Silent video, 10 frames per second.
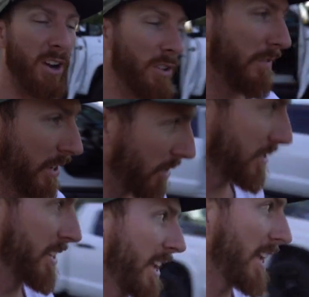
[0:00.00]
on the video
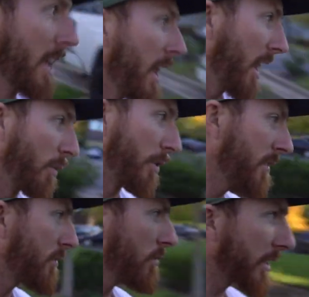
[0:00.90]
today. Uh, we
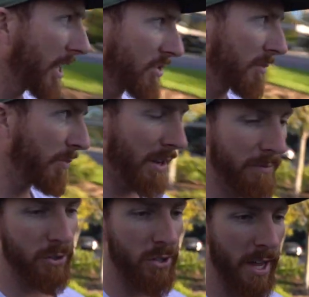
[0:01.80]
could certainly catch some
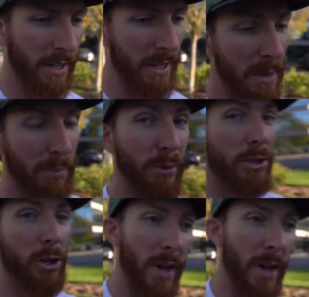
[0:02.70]
panfish like bluegill.